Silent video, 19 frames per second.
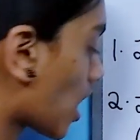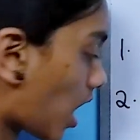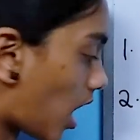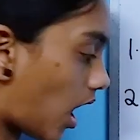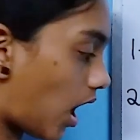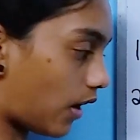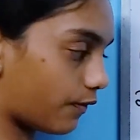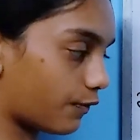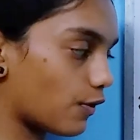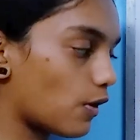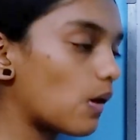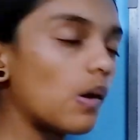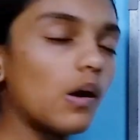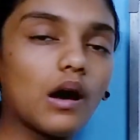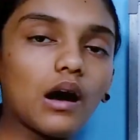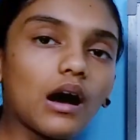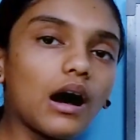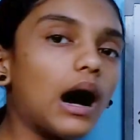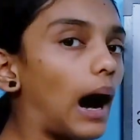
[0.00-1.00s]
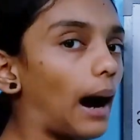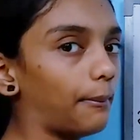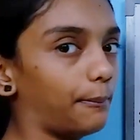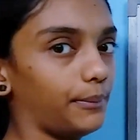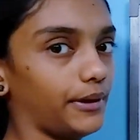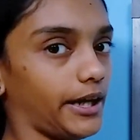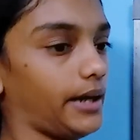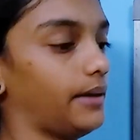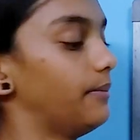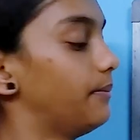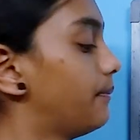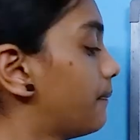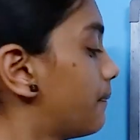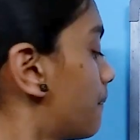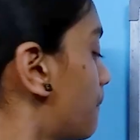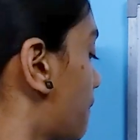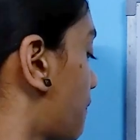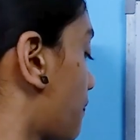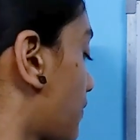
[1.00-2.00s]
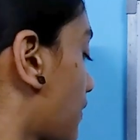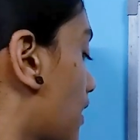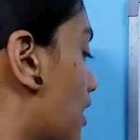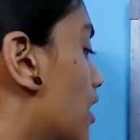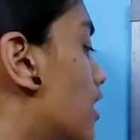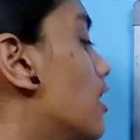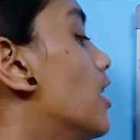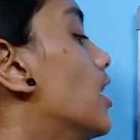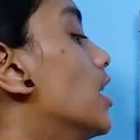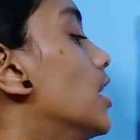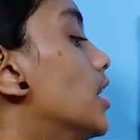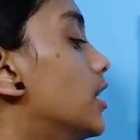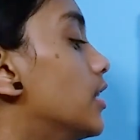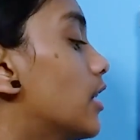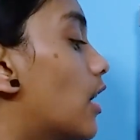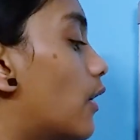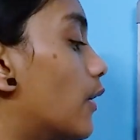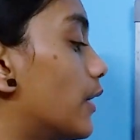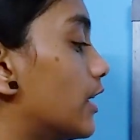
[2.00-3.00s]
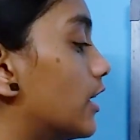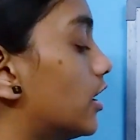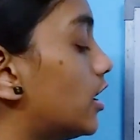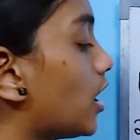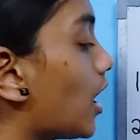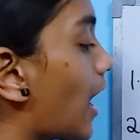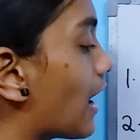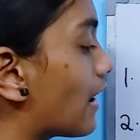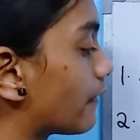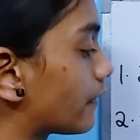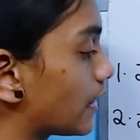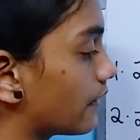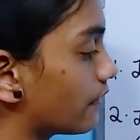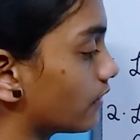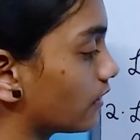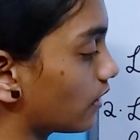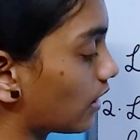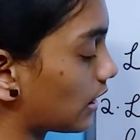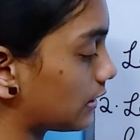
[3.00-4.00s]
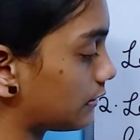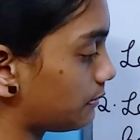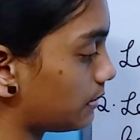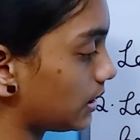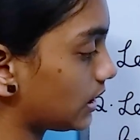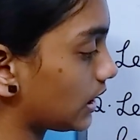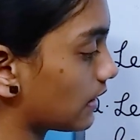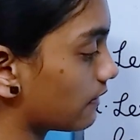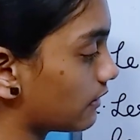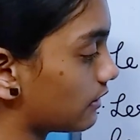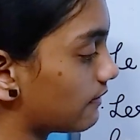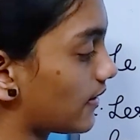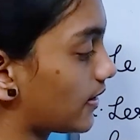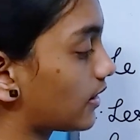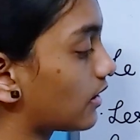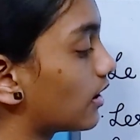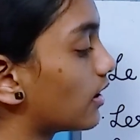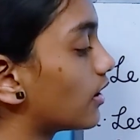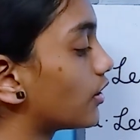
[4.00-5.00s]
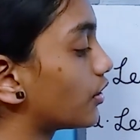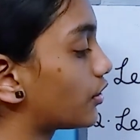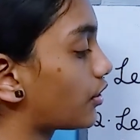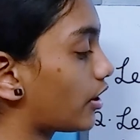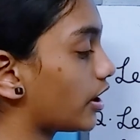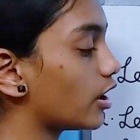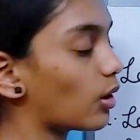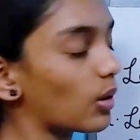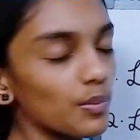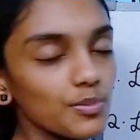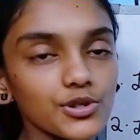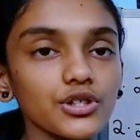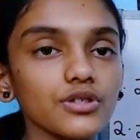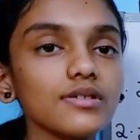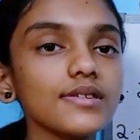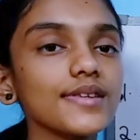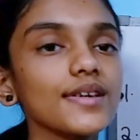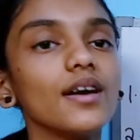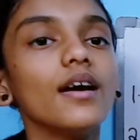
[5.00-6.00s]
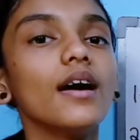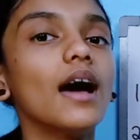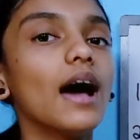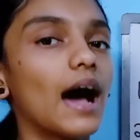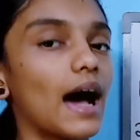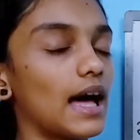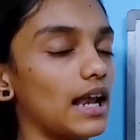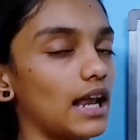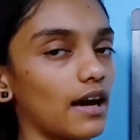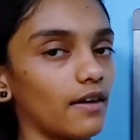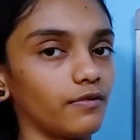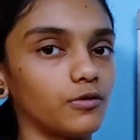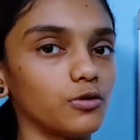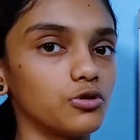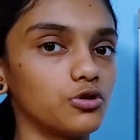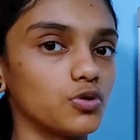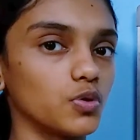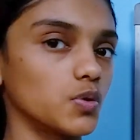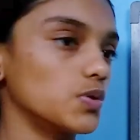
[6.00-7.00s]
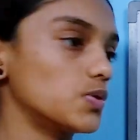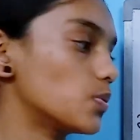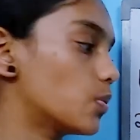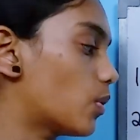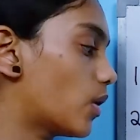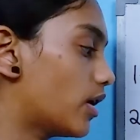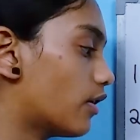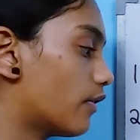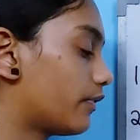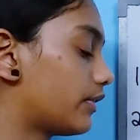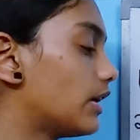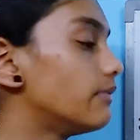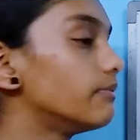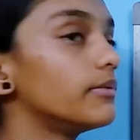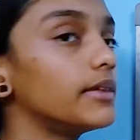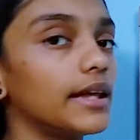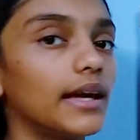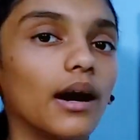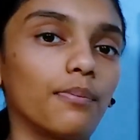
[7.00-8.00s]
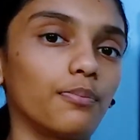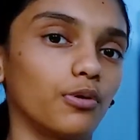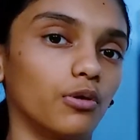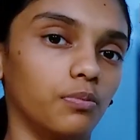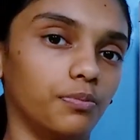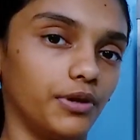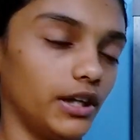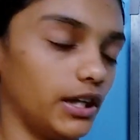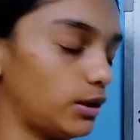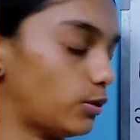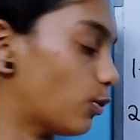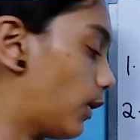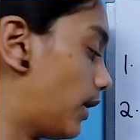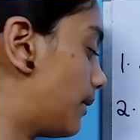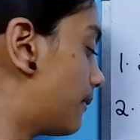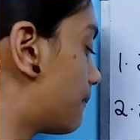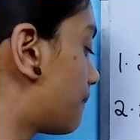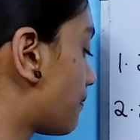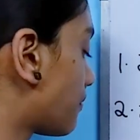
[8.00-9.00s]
Avant, après. Now here I have been given with three options. I'll have to choose one of them, the appropriate one.